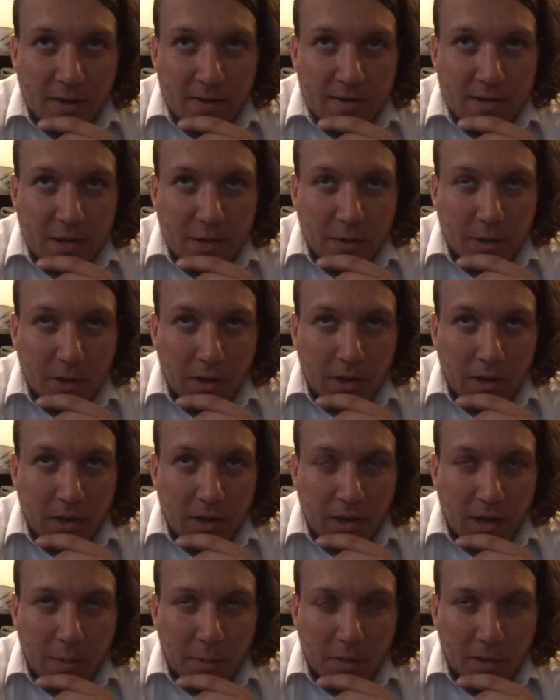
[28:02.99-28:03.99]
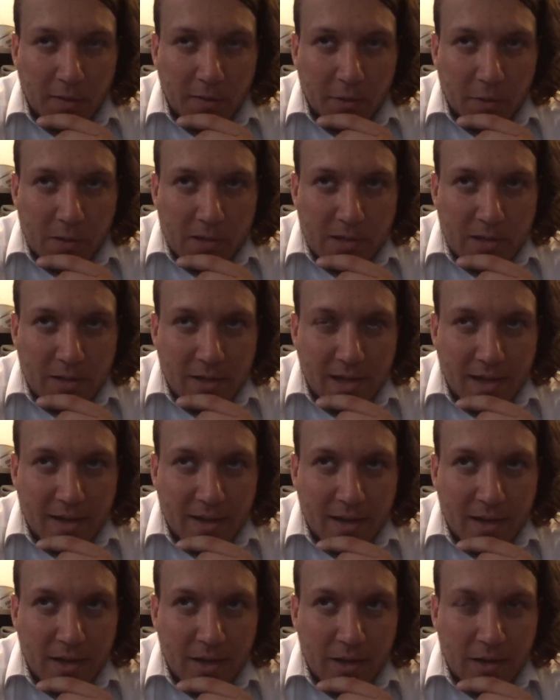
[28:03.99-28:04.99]
They were in, I believe it was
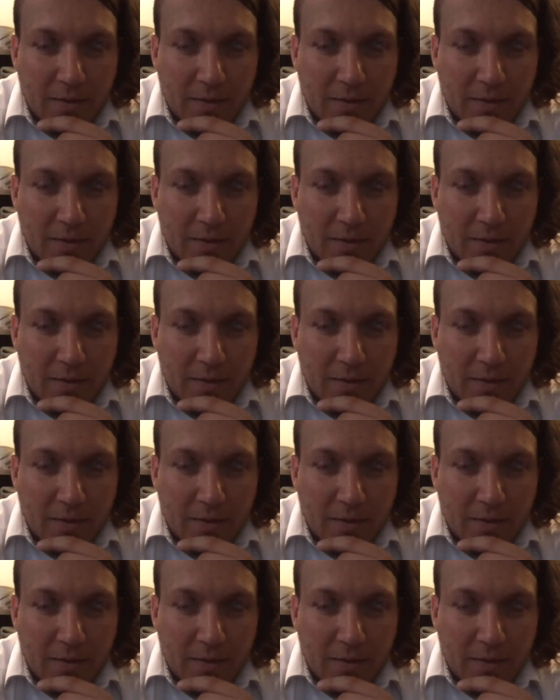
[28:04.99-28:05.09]
Glendale.